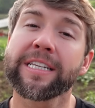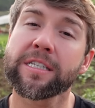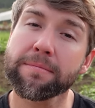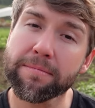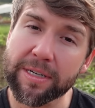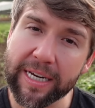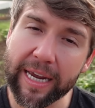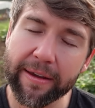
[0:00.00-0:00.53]
and
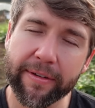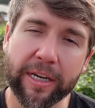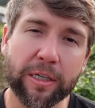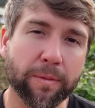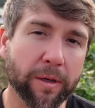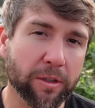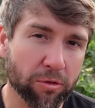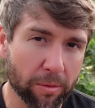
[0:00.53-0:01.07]
some
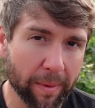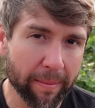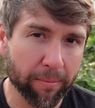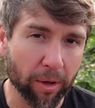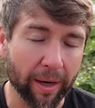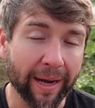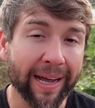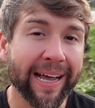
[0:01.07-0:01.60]
savings, because
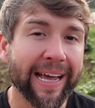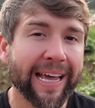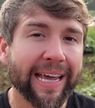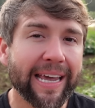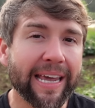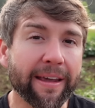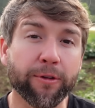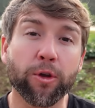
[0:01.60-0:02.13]
remember,
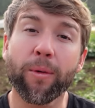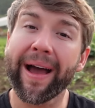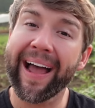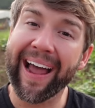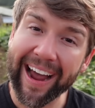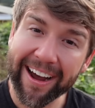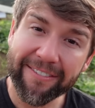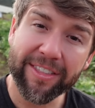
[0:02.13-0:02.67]
if you
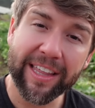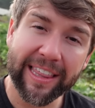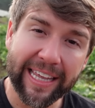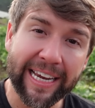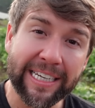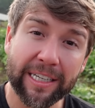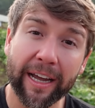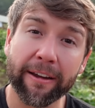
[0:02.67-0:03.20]
have the
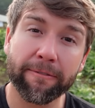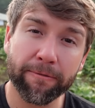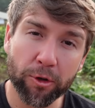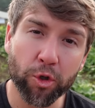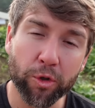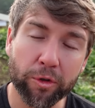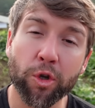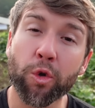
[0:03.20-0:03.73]
things like
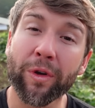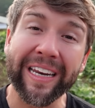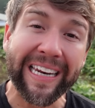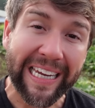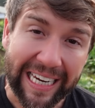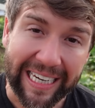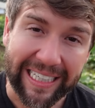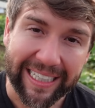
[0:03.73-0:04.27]
food, you can
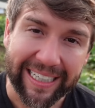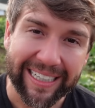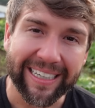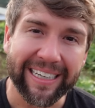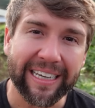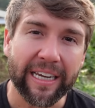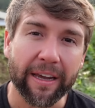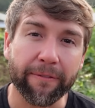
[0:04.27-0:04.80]
eat.
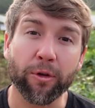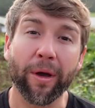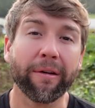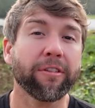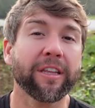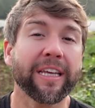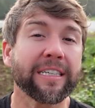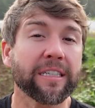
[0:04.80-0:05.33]
If you have
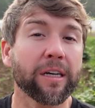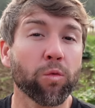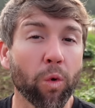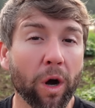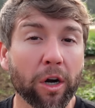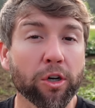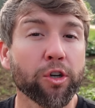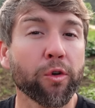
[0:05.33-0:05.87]
the things like
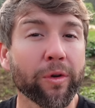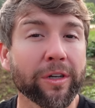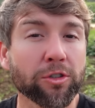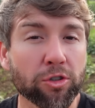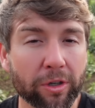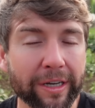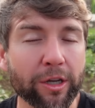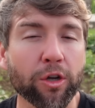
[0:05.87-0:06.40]
water you can
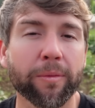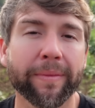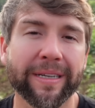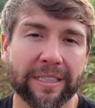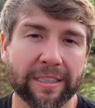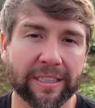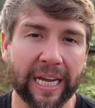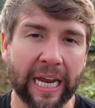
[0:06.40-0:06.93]
drink, you can be
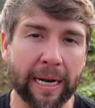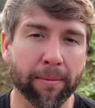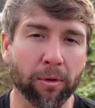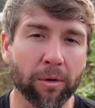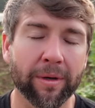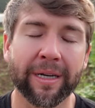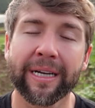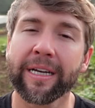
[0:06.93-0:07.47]
sustainable.
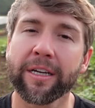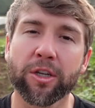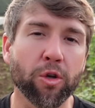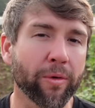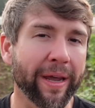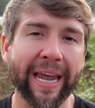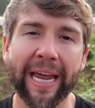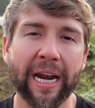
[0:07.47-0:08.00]
You
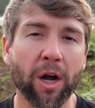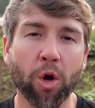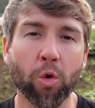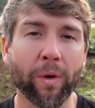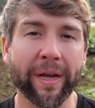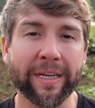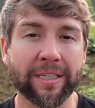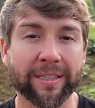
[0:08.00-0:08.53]
can't
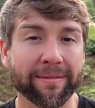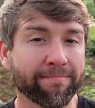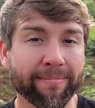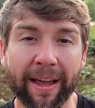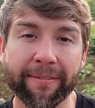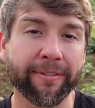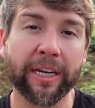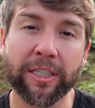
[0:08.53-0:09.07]
always
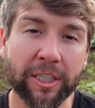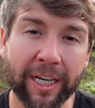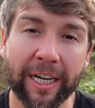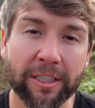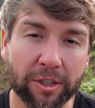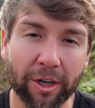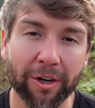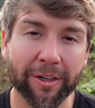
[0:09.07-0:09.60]
have
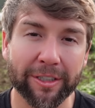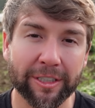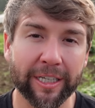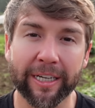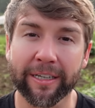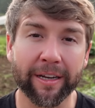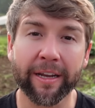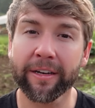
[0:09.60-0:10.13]
digitized
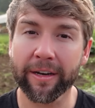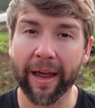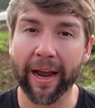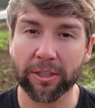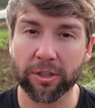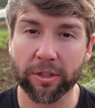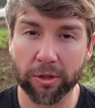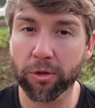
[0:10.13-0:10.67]
currency and it
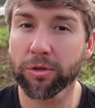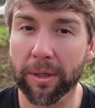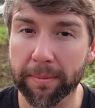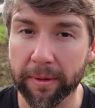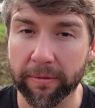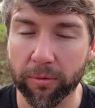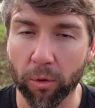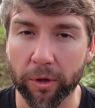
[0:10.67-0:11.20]
actually do
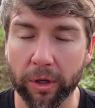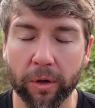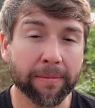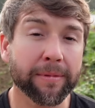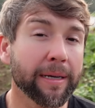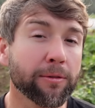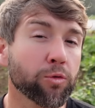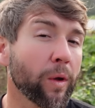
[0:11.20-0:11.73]
something for you.
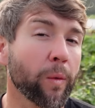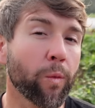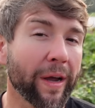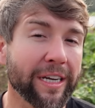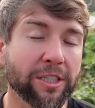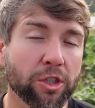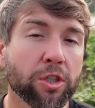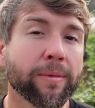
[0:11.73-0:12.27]
Sometimes we
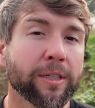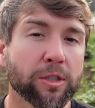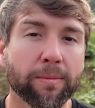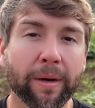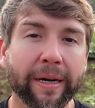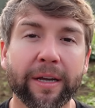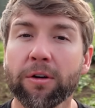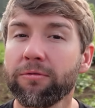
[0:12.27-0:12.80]
waste too much
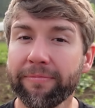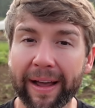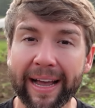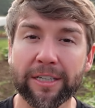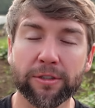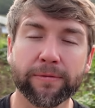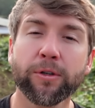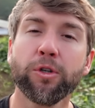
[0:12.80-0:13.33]
money on
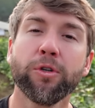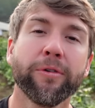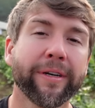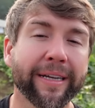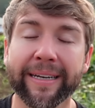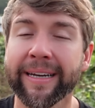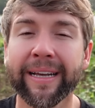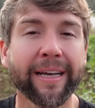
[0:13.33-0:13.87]
fast food
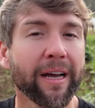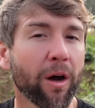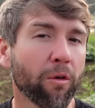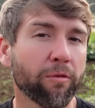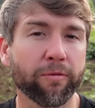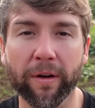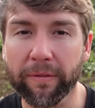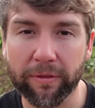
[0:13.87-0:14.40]
and on
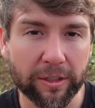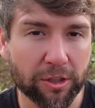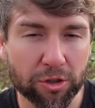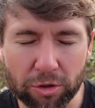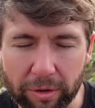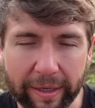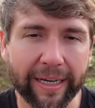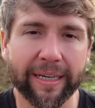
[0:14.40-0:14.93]
frivolous
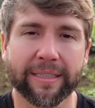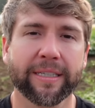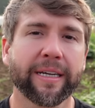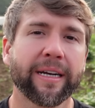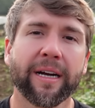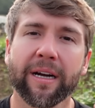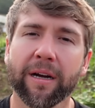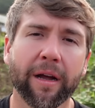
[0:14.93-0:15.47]
drinks
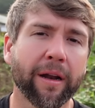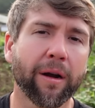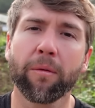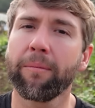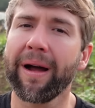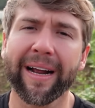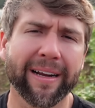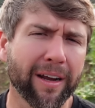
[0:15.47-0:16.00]
and, uh, and
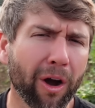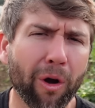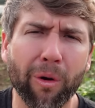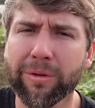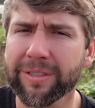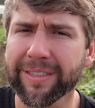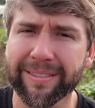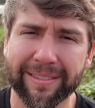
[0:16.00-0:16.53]
on buying
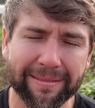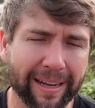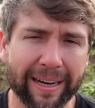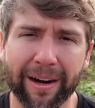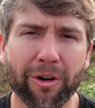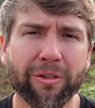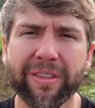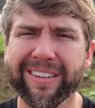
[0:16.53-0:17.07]
Cokes and,
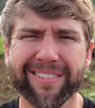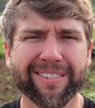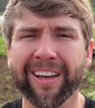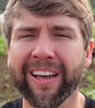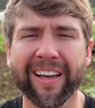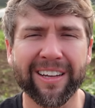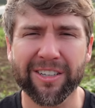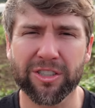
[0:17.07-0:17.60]
and all these
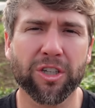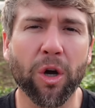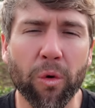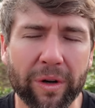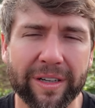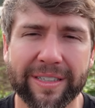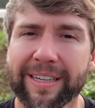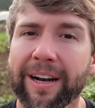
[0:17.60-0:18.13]

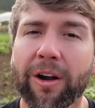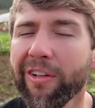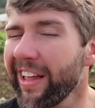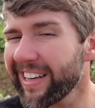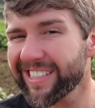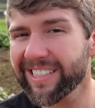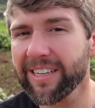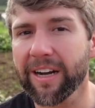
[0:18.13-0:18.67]
sodas and all
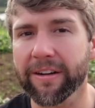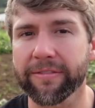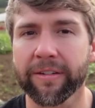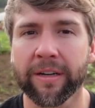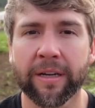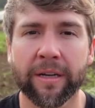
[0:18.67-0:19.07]
that stuff.